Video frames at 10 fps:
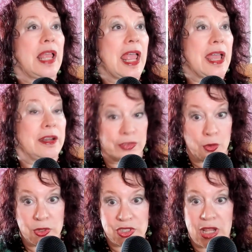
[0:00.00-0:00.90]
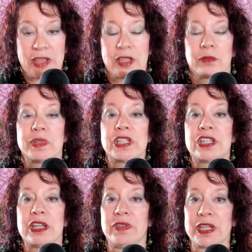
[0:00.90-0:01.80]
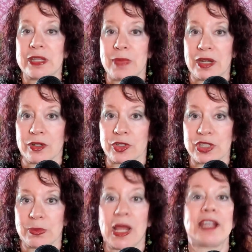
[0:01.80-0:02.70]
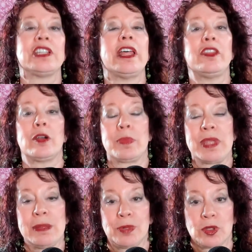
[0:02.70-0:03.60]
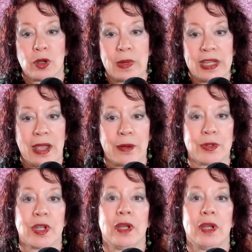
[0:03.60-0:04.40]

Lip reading: And of course, they're receiving in medical supplies, and then there are people going out.